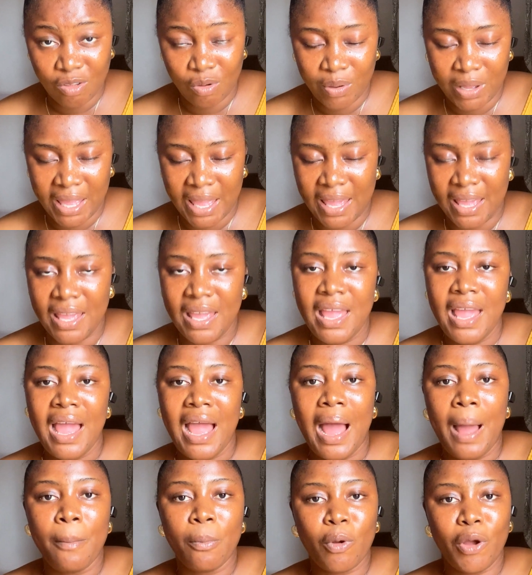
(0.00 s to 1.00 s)
Okay,
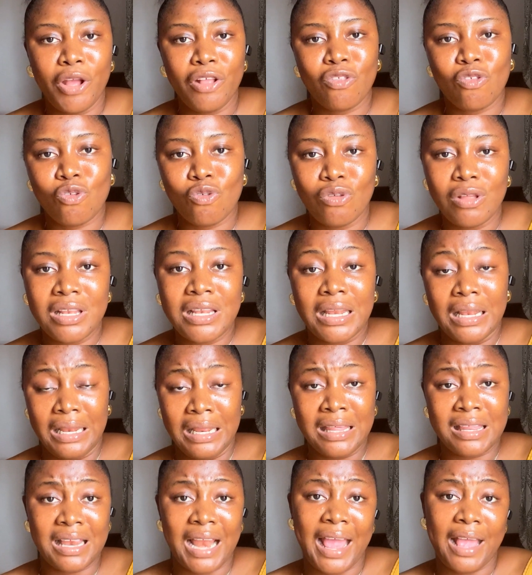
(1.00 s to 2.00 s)
I'm going to,
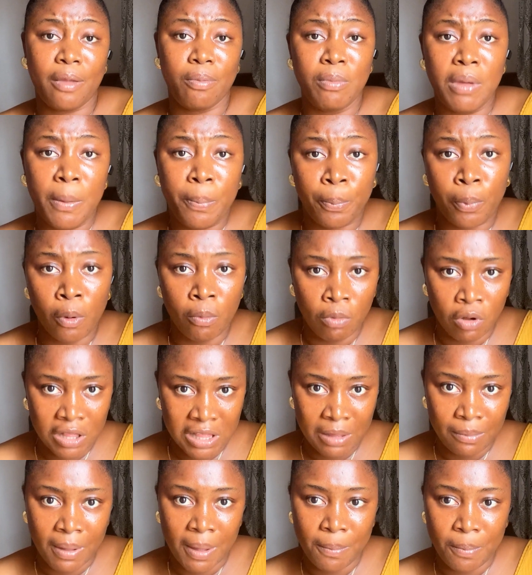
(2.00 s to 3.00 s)
it's like me
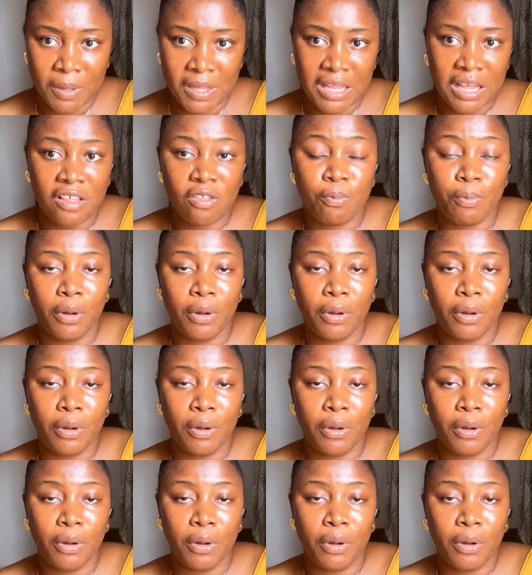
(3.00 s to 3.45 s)
promoting my business,